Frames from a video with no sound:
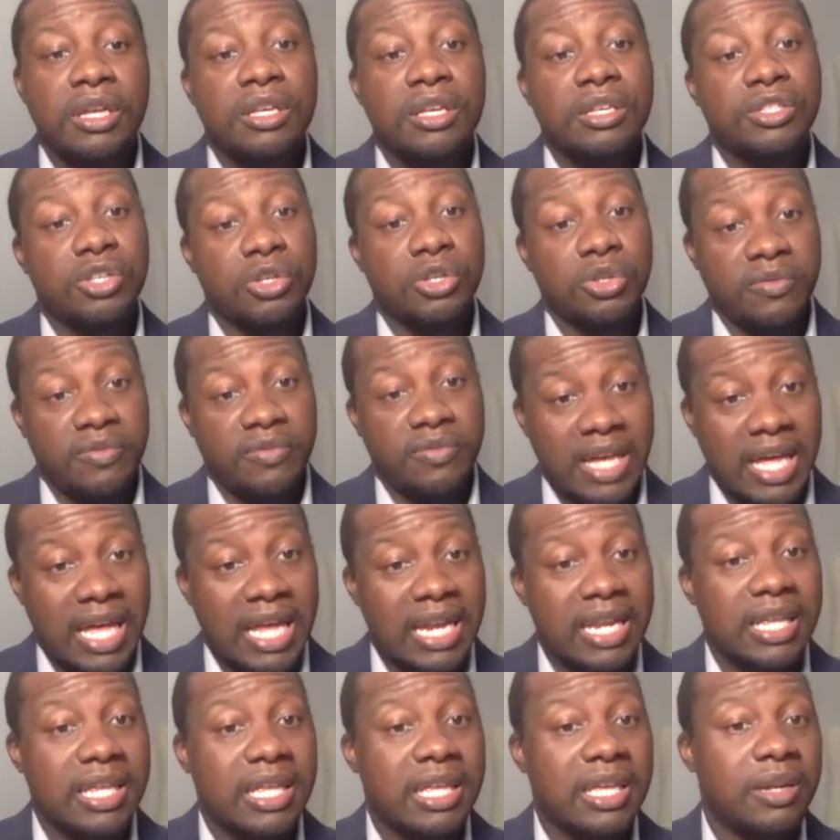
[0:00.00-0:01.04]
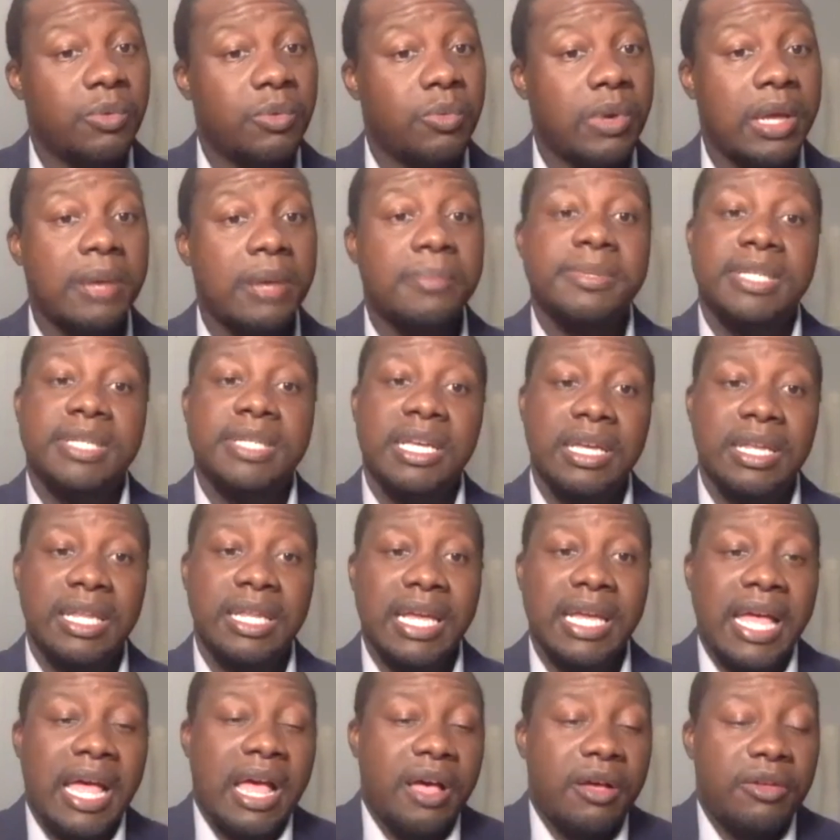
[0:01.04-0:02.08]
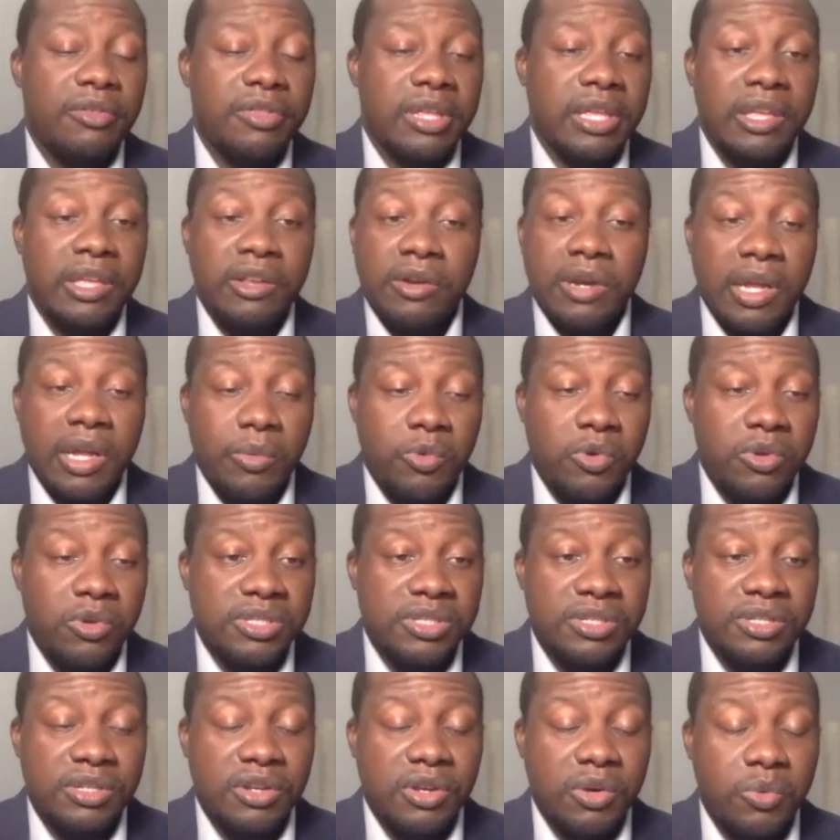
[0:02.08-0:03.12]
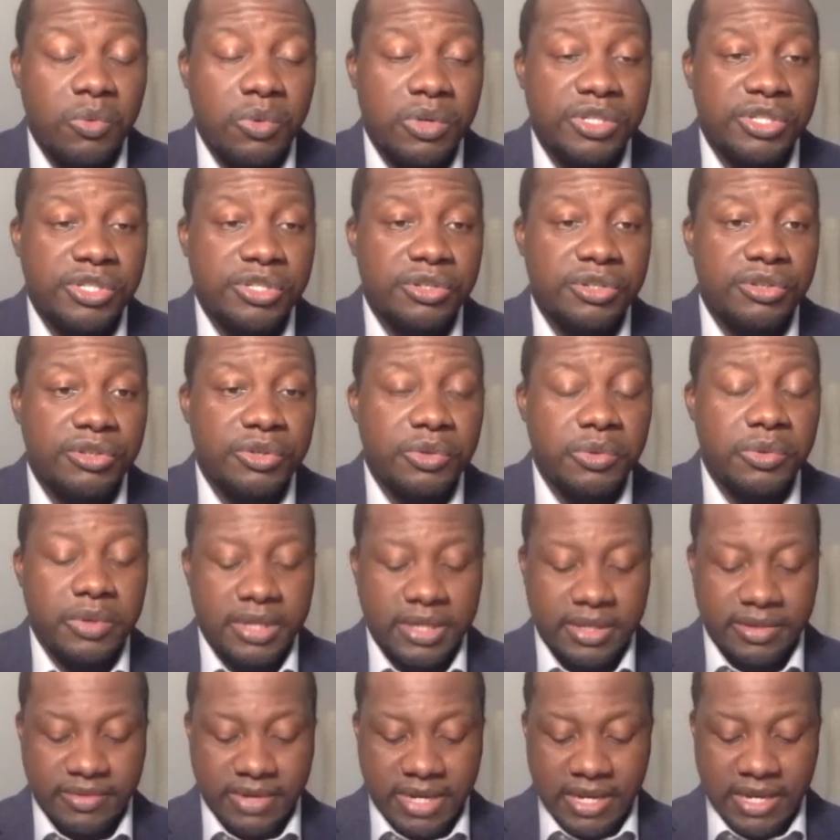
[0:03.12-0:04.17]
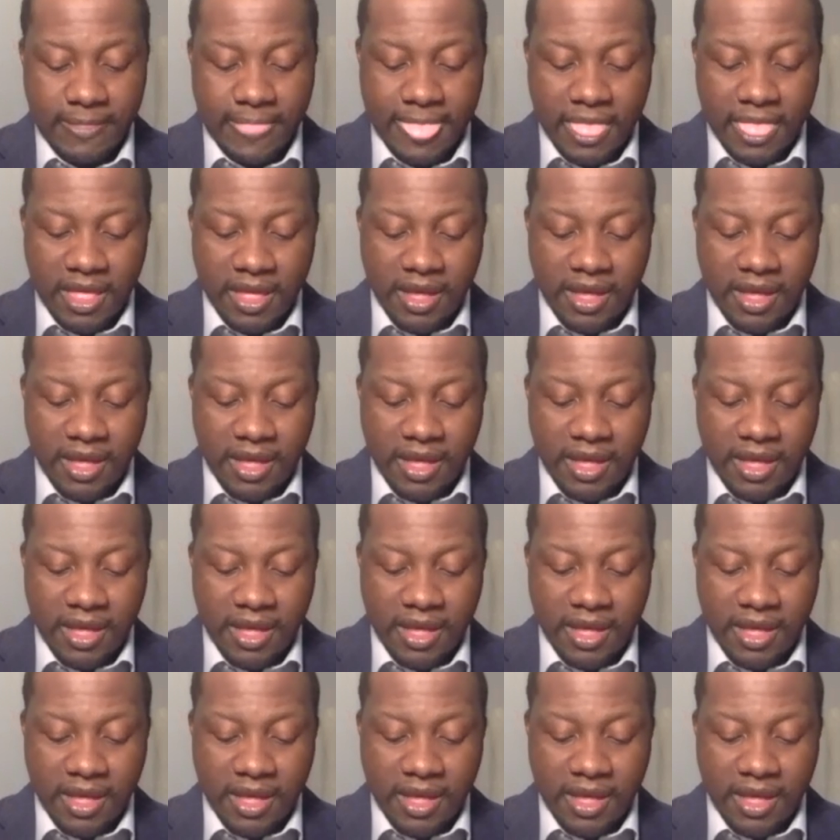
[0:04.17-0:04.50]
So you've got to get a website, like how the internet wants to know what you're doing, right?